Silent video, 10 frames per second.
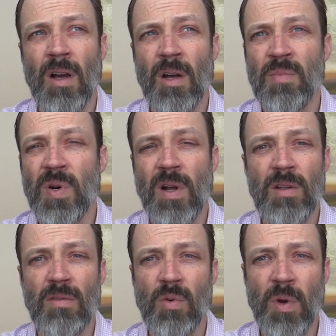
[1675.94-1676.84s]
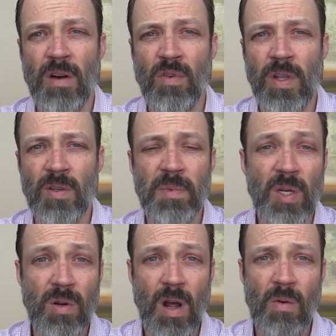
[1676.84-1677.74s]
unproductive or whatever it is. But
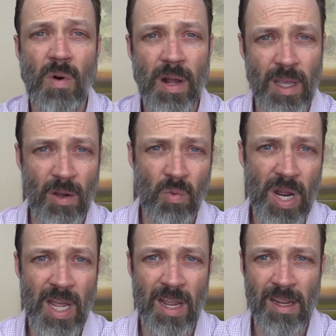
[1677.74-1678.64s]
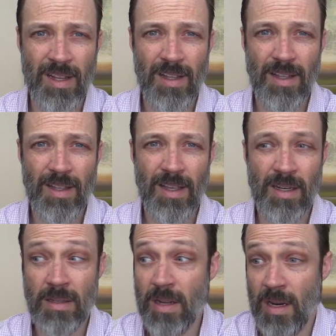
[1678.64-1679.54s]
you're not walking away
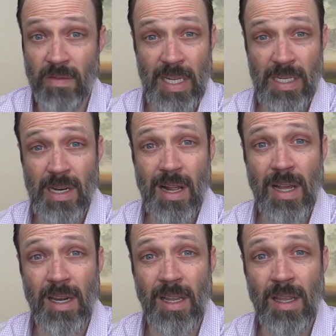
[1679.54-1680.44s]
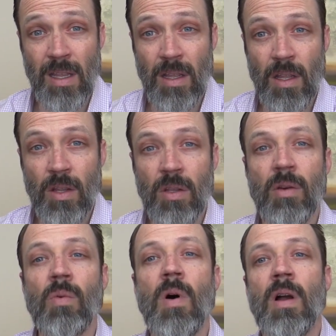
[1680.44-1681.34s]
in a state of anxiety.
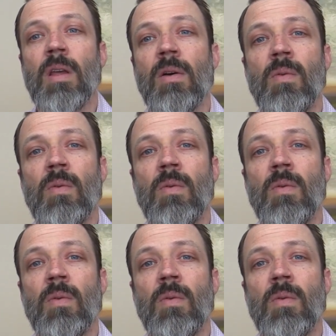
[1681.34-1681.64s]
You're walking